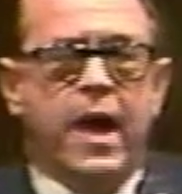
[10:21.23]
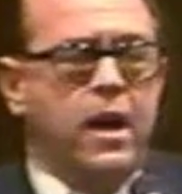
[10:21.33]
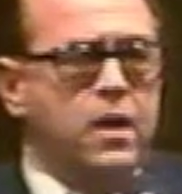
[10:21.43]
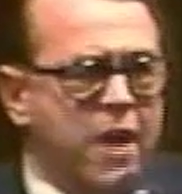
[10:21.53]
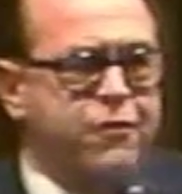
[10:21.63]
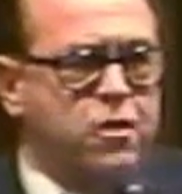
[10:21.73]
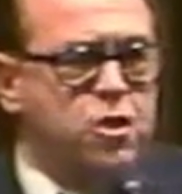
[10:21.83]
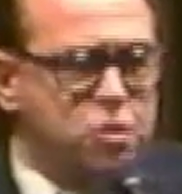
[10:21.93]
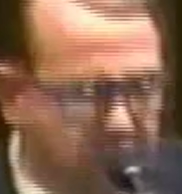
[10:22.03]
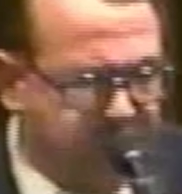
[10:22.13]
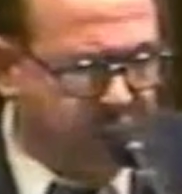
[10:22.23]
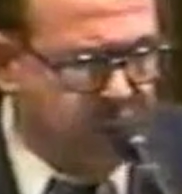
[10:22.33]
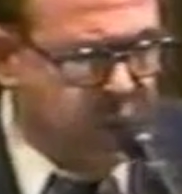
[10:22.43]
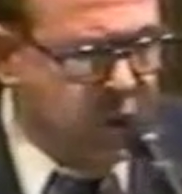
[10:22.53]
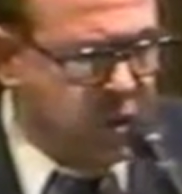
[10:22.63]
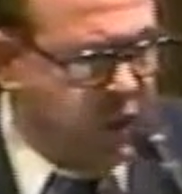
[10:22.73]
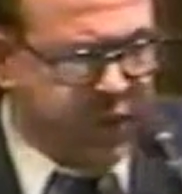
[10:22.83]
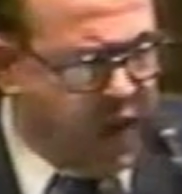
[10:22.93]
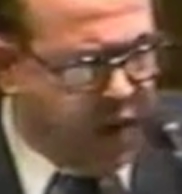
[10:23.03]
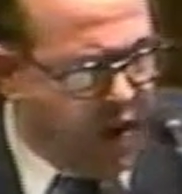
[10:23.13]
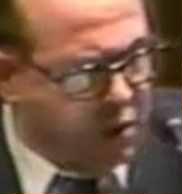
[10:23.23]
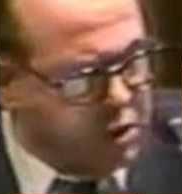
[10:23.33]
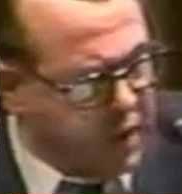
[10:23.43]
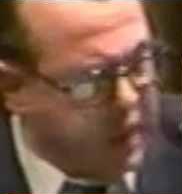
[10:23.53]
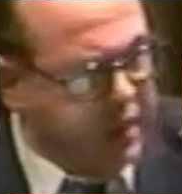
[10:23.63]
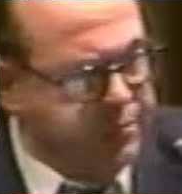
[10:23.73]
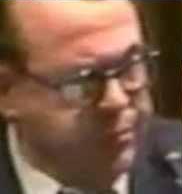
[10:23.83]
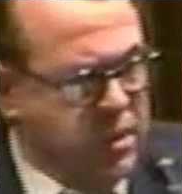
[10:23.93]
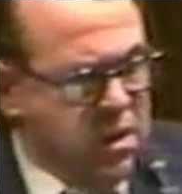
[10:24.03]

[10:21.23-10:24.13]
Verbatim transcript: and left us never to live in our house again.